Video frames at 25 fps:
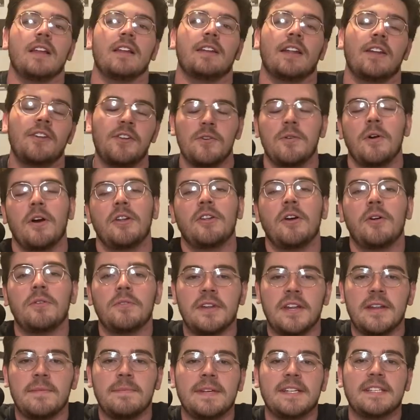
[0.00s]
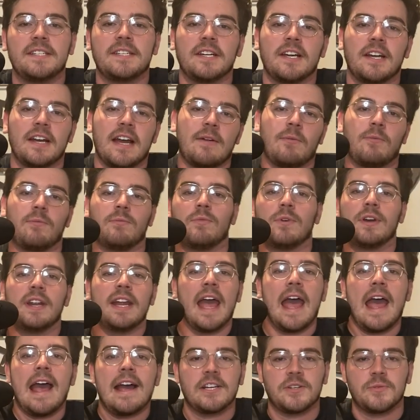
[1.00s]
Now, you all don't need me to
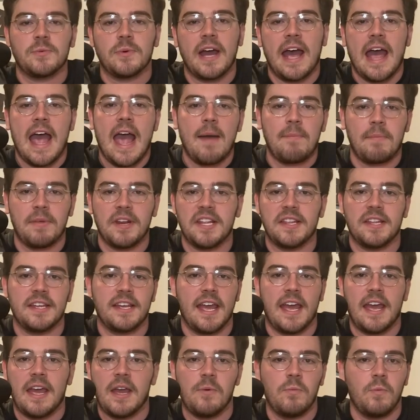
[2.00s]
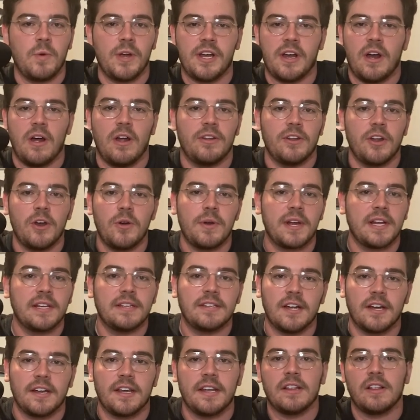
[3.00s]
rehash what happened in the game. We all know
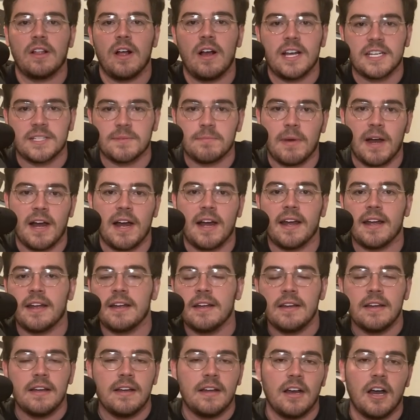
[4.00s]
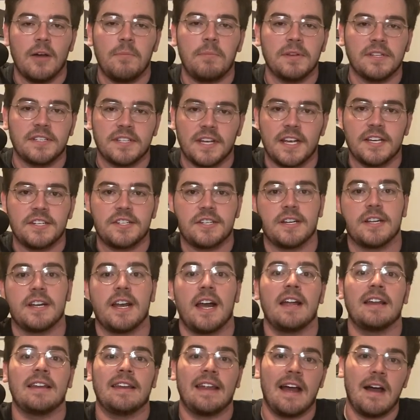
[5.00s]
Kentucky lost by a possession,
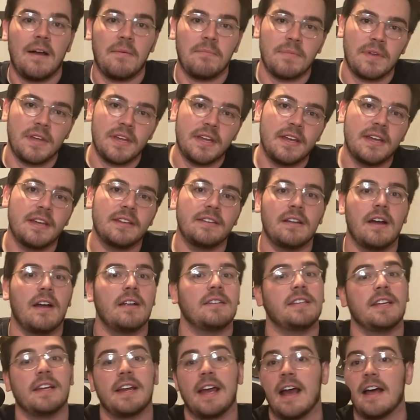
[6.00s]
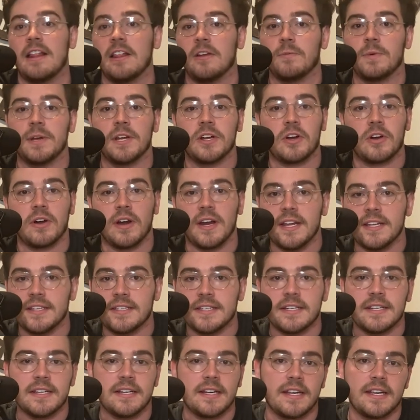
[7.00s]
got down big. Dontaie Allen went
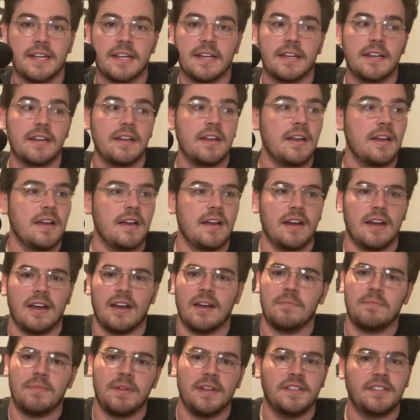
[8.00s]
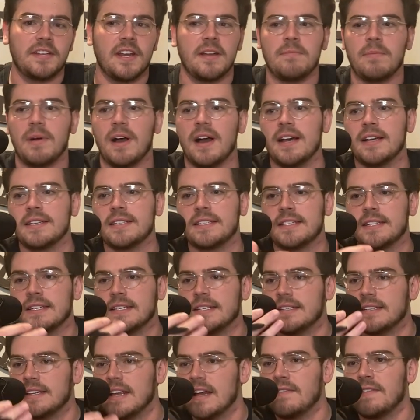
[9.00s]
crazy again. Uh, BJ
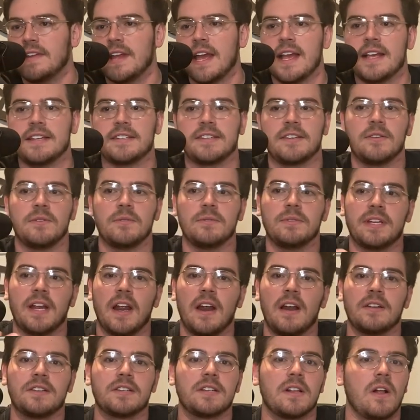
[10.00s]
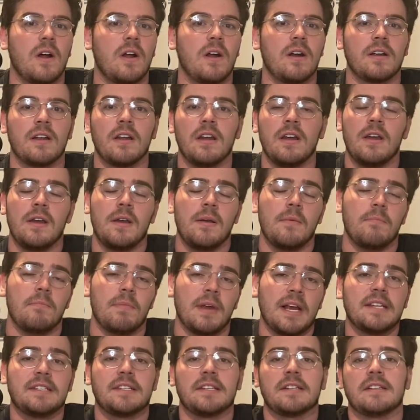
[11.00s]
Boston, Devin Askew, Terrence Clarke
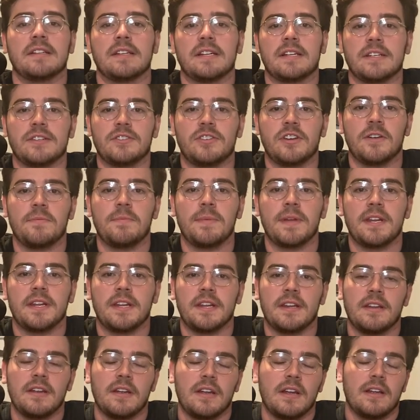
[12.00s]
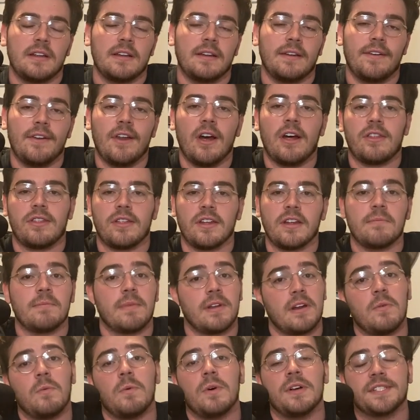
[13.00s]
basically contributed nothing,
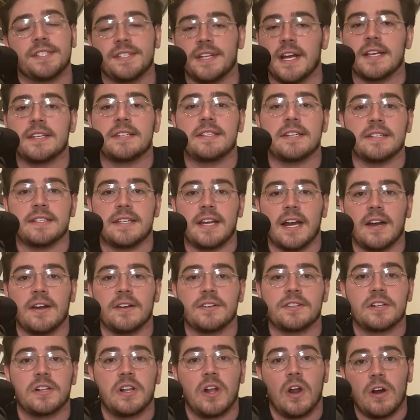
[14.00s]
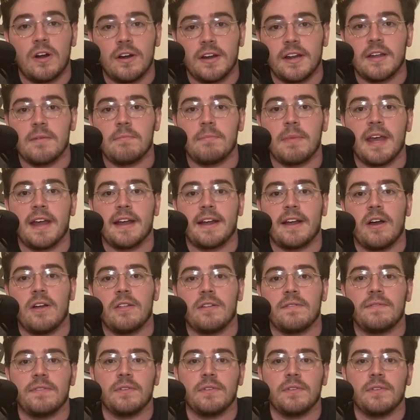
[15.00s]
but it was nice to see Terrence Clarke get back on the